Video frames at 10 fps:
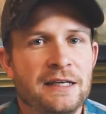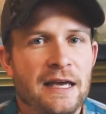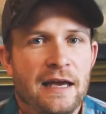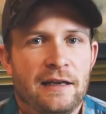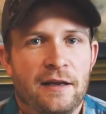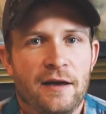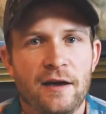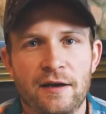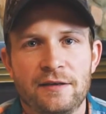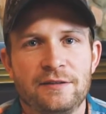and
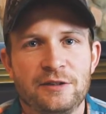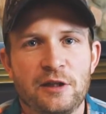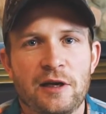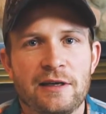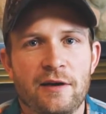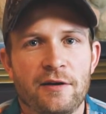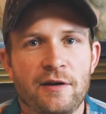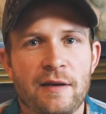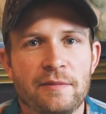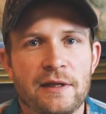good luck in all
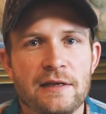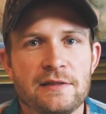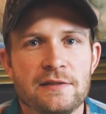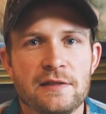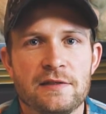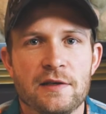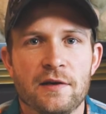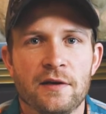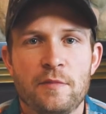your applications this year.